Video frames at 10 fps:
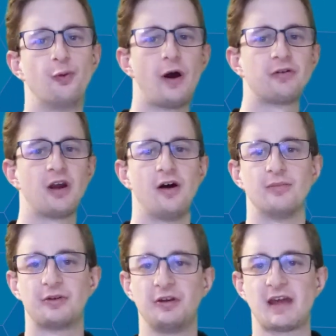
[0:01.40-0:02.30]

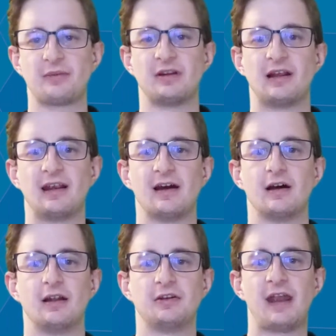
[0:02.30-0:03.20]
Welcome to the Animator
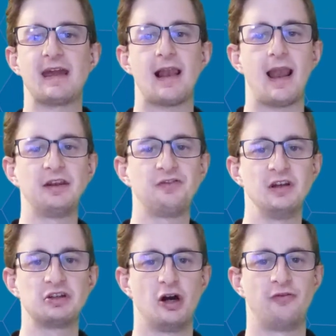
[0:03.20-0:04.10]
here, and today let's
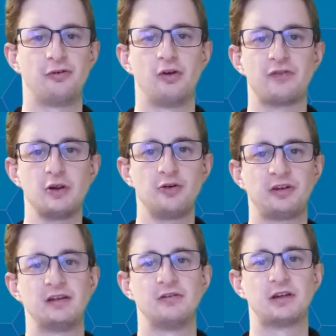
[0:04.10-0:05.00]
finish off the review
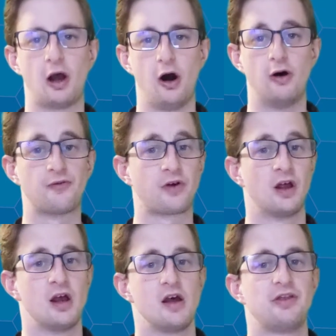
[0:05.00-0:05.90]
series of
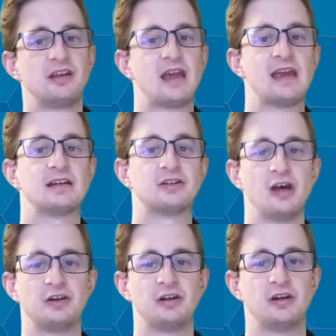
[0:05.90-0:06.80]
the A
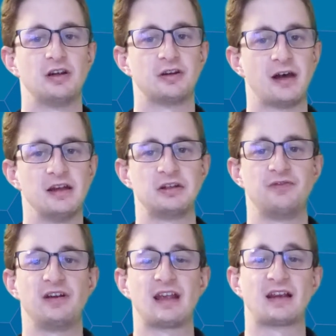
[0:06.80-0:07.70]
Certain
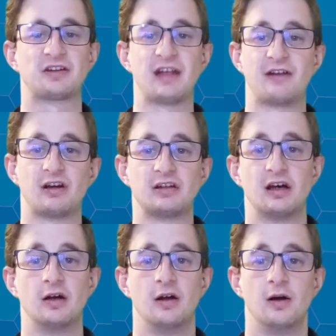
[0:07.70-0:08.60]
Scientific
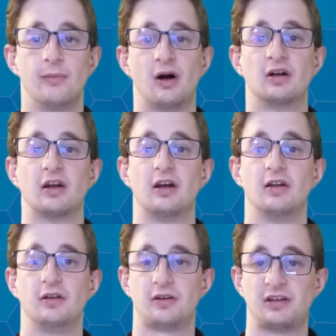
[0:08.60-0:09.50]
Accelerator manga
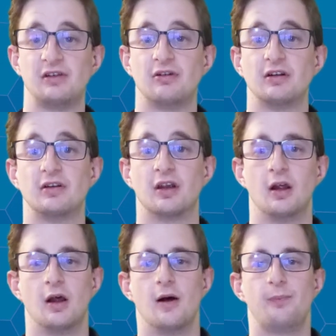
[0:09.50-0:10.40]
series.
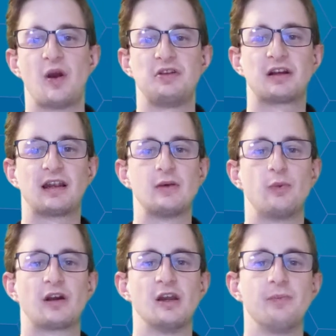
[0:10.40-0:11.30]
Basically,
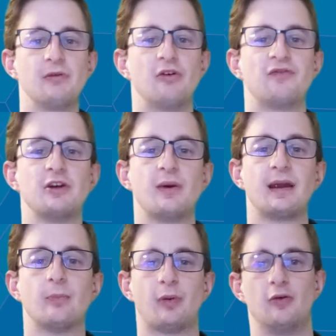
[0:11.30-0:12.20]
we're going to be
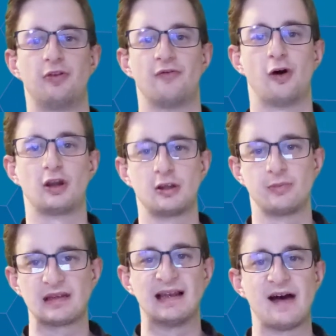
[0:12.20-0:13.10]
reviewing both Volume
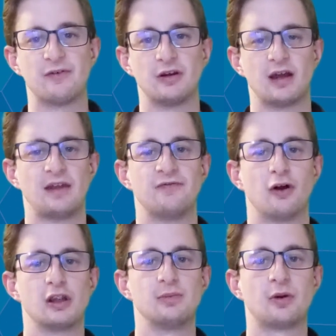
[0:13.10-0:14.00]
11 and
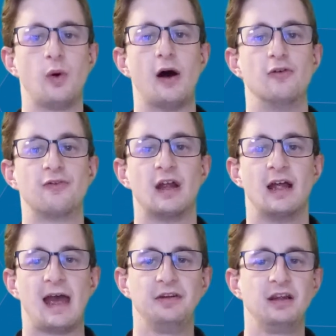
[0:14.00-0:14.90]
Volume 12,
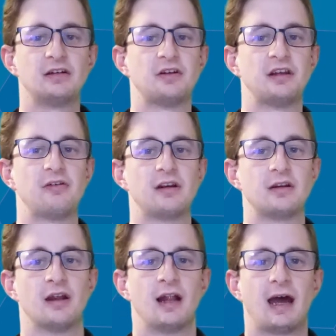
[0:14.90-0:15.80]
ending the
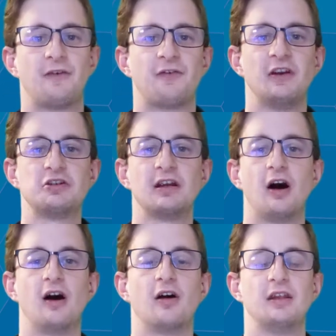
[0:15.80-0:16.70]
series and finishing
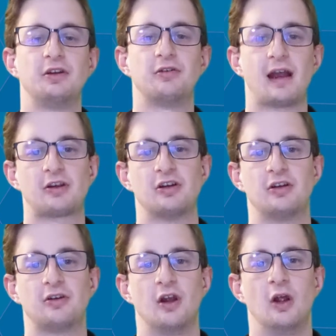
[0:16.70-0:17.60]
our
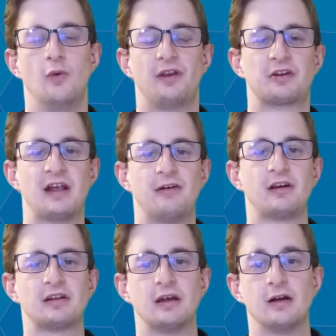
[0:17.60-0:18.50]
interactions with
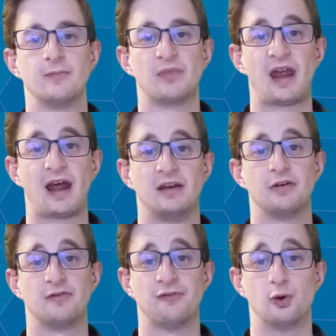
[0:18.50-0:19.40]
Accelerator and
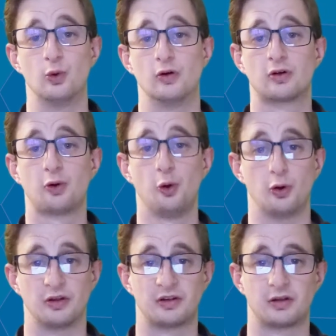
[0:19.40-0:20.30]
Full
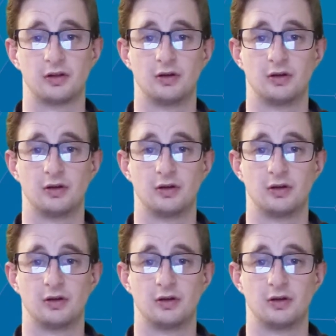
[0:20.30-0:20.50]
Course.